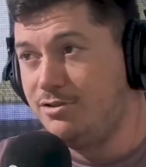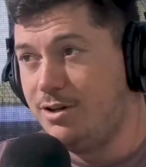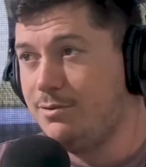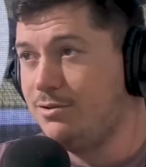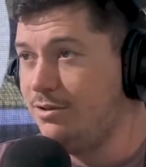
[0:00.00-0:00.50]
So I
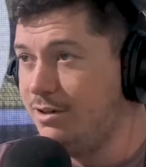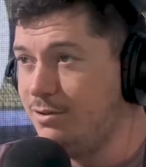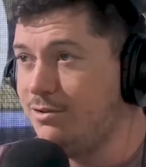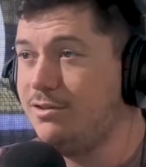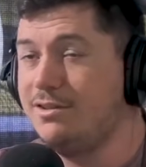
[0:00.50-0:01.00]
was going around
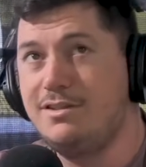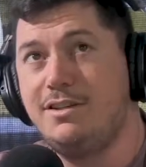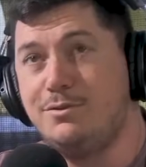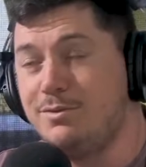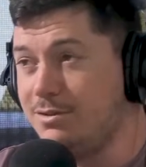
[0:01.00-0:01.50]
looking to see
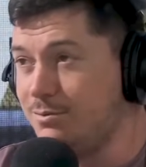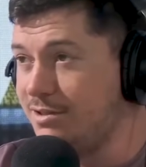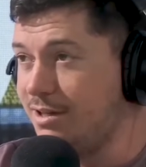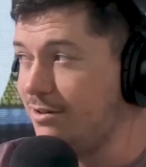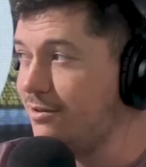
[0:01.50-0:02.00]
who was
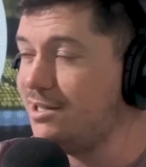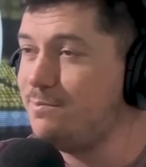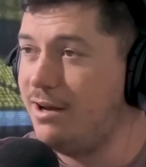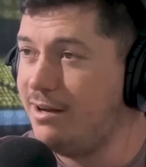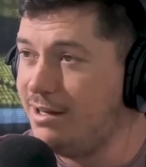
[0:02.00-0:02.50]
there, could I
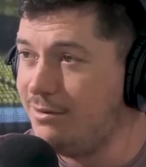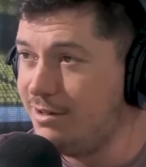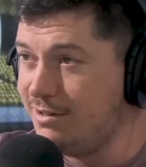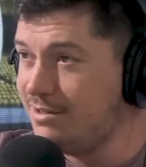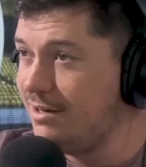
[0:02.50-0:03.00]
spot anyone,
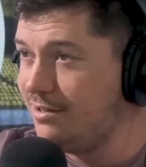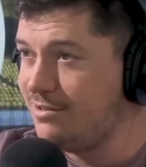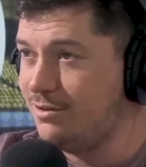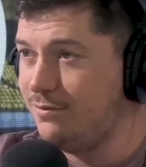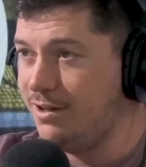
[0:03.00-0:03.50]
and this sort of stuff.